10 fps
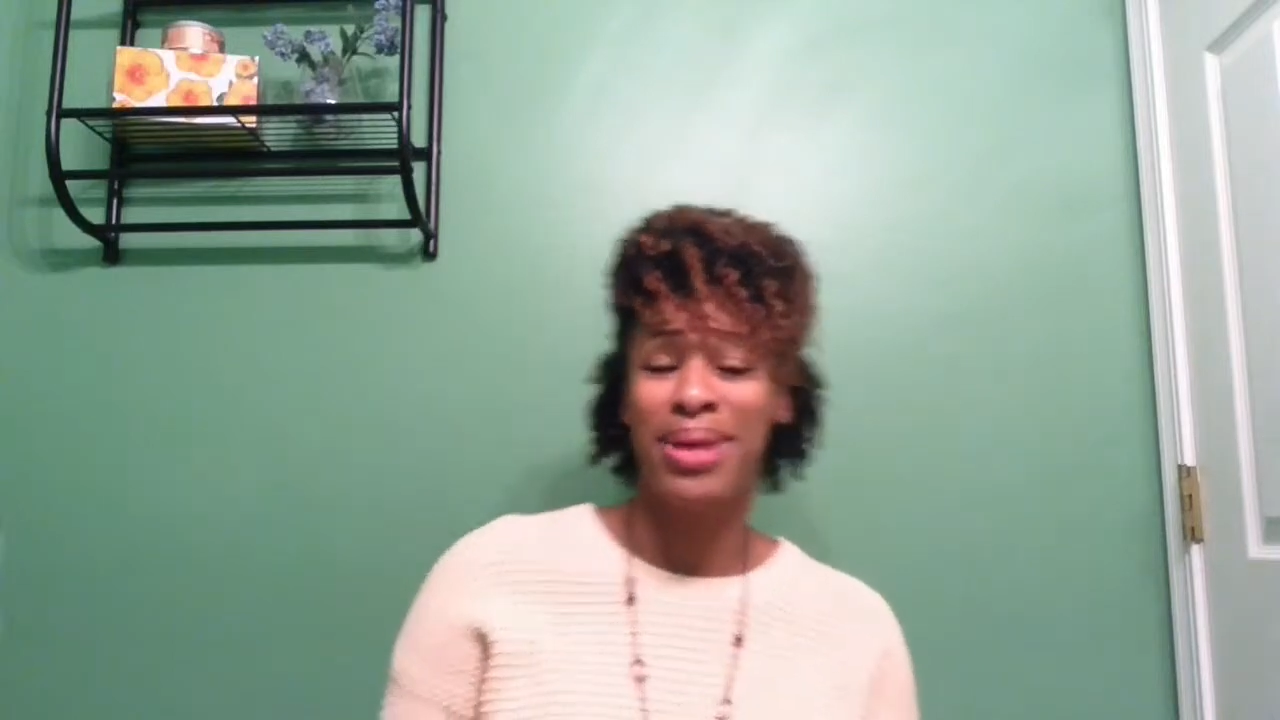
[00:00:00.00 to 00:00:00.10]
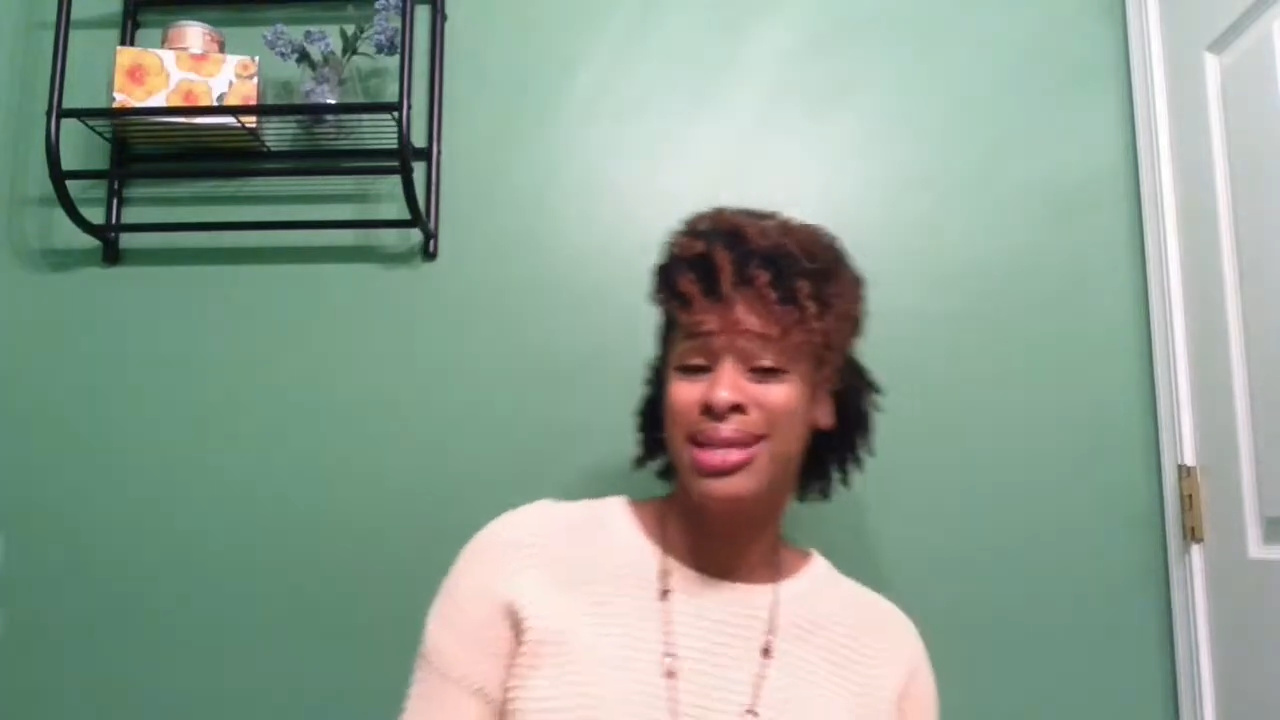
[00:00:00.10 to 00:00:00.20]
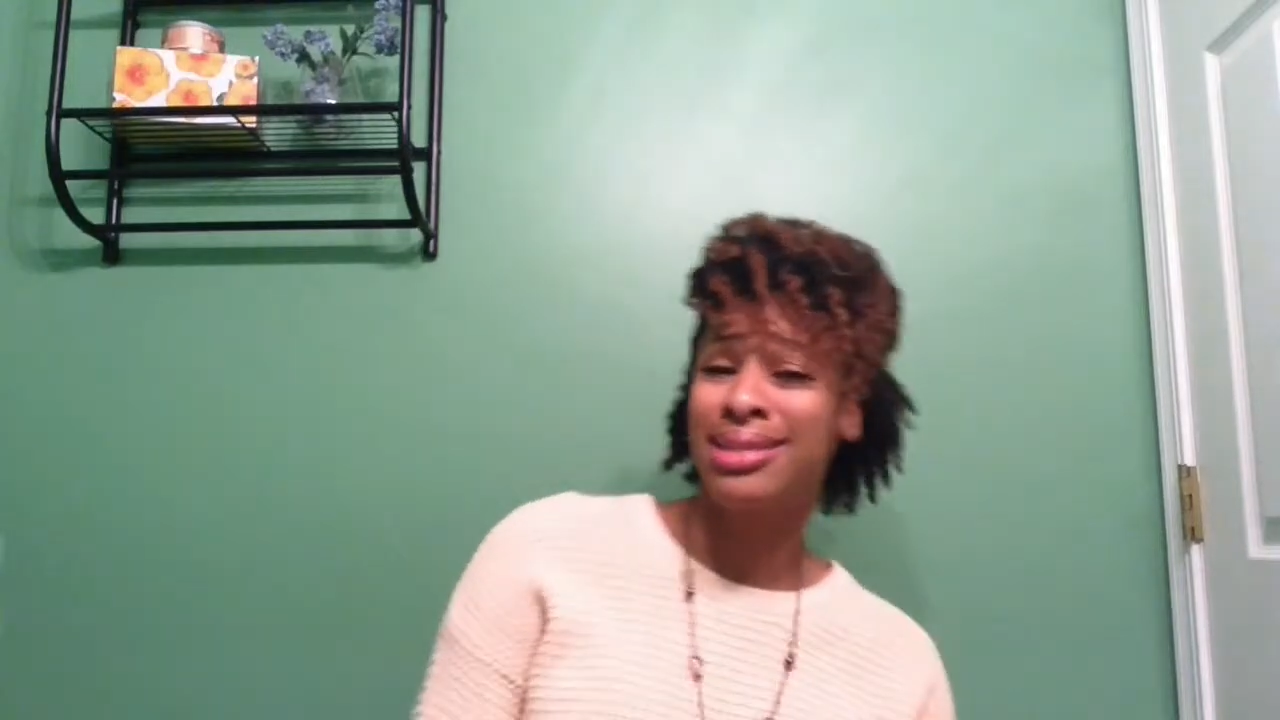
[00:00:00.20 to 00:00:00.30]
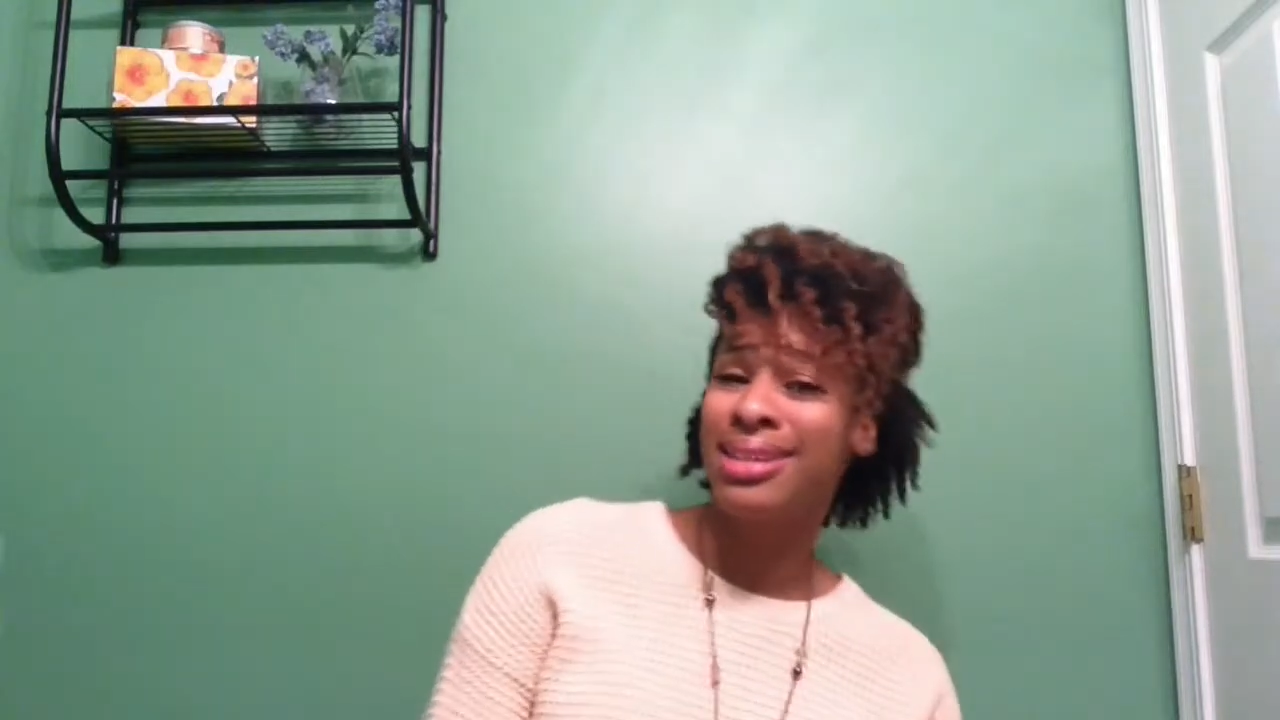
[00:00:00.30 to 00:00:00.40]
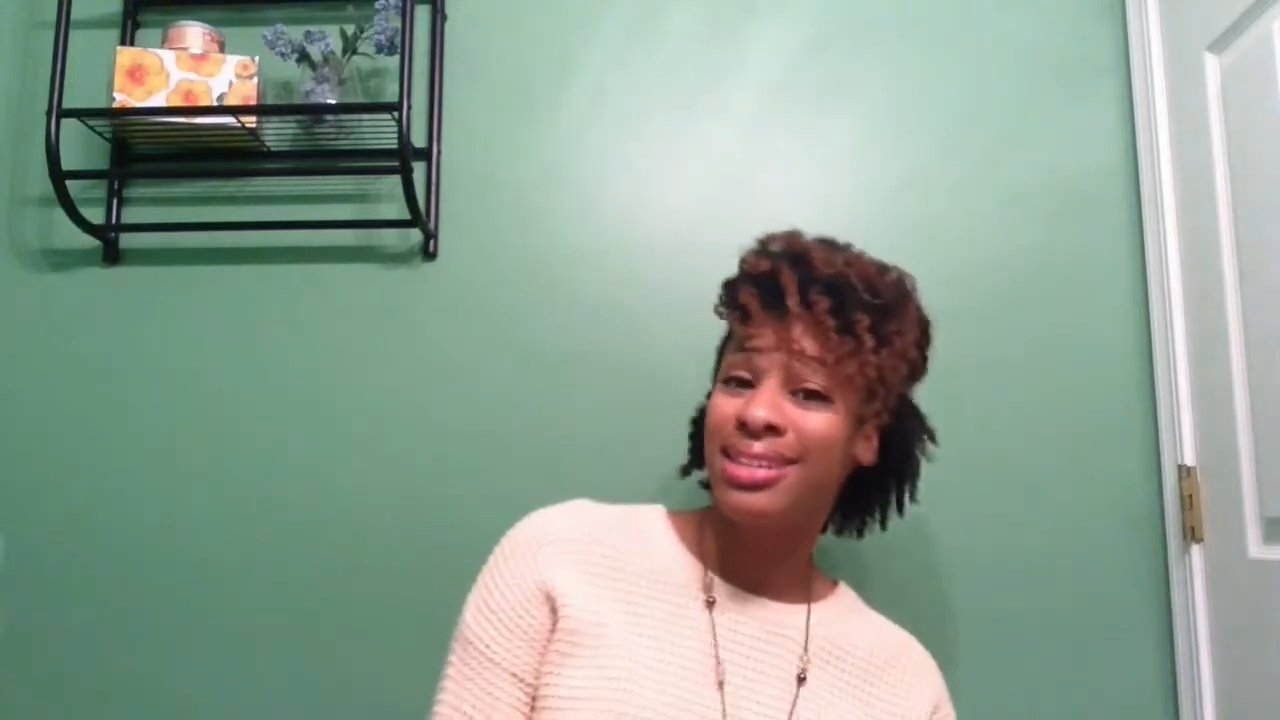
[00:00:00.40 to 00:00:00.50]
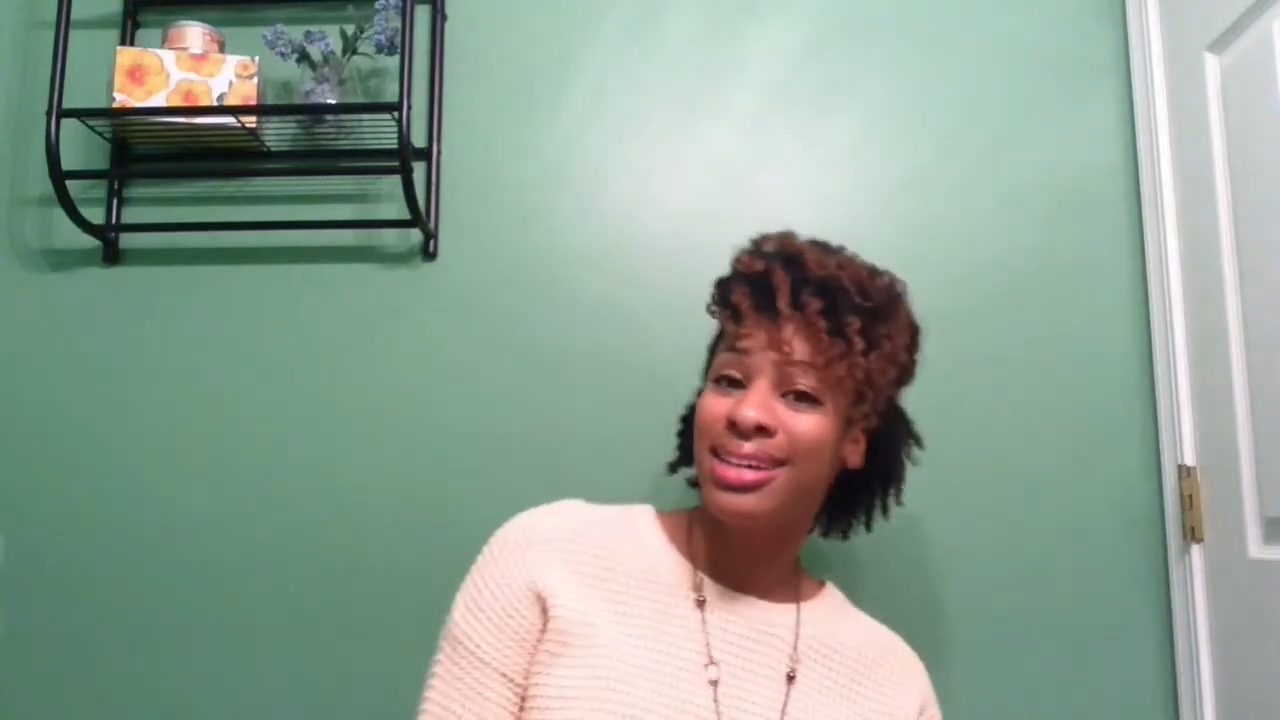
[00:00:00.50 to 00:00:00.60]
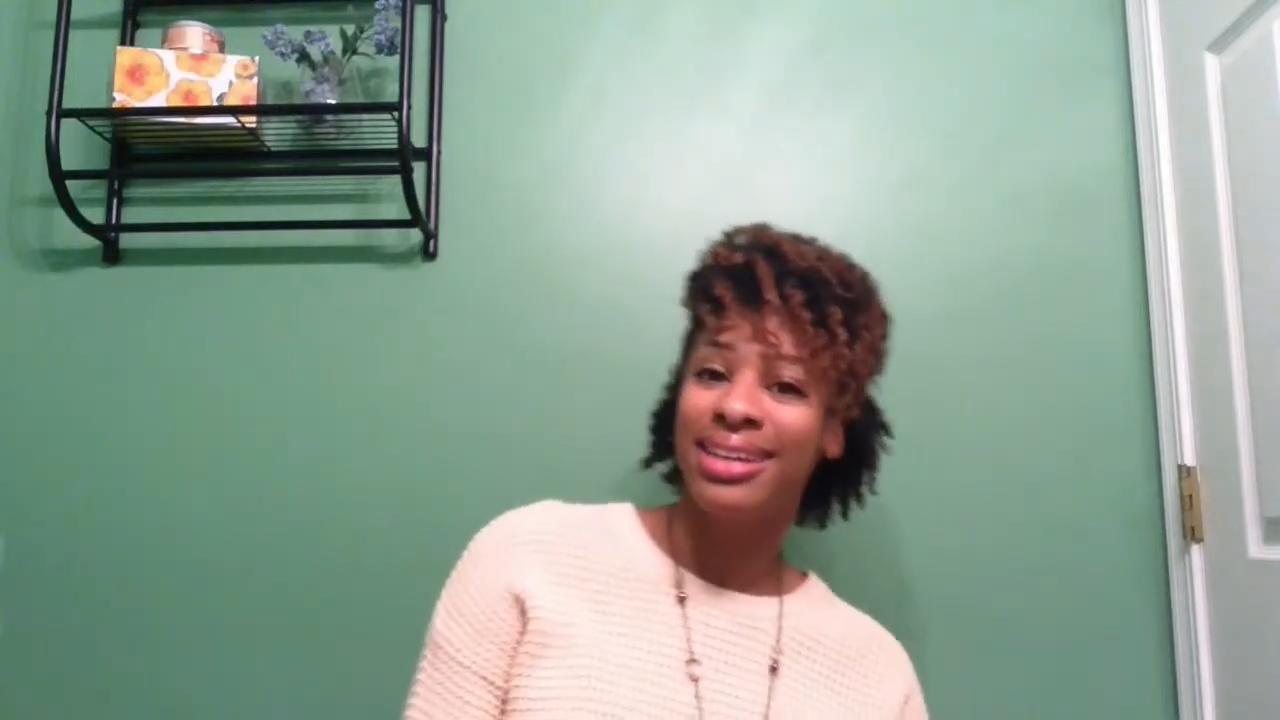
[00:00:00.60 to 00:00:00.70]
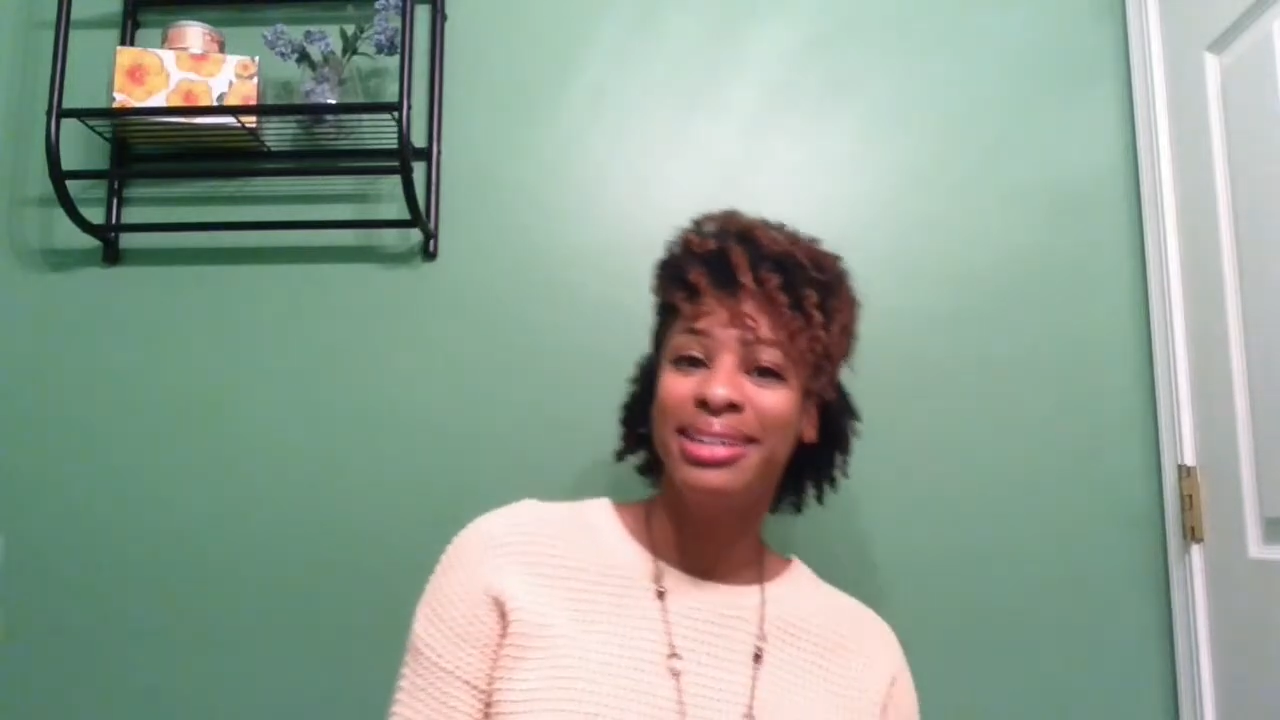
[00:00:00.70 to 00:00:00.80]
basically,